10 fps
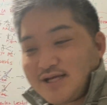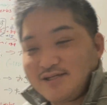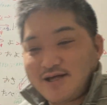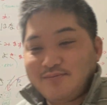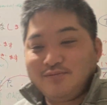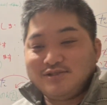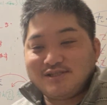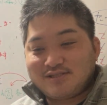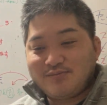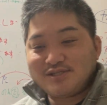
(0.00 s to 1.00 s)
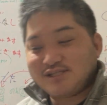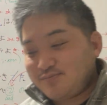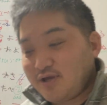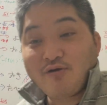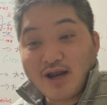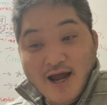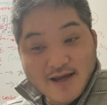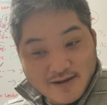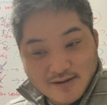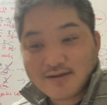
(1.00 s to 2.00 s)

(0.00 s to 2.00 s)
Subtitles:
anytime. Just message me online.